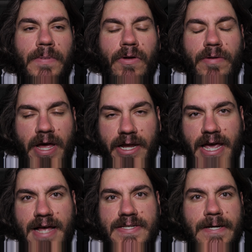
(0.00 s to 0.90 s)
blowing my head
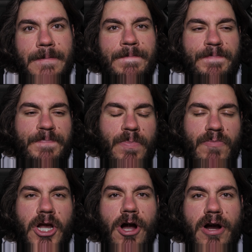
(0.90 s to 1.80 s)
gasket.
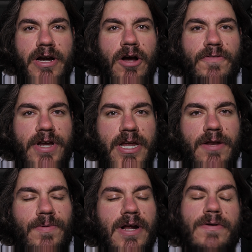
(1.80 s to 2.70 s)
My car
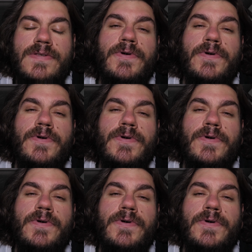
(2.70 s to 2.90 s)
overheated when I was